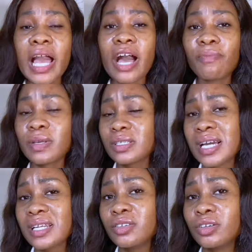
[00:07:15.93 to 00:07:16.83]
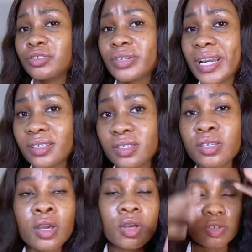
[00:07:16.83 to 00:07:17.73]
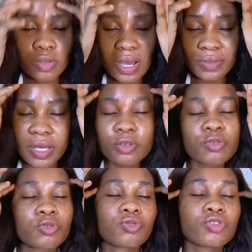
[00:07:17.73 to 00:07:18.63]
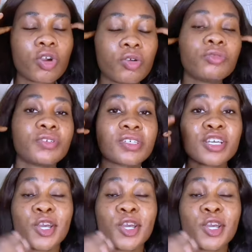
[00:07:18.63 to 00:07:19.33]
I've personally not tried it, so I'll tell you to do your own research,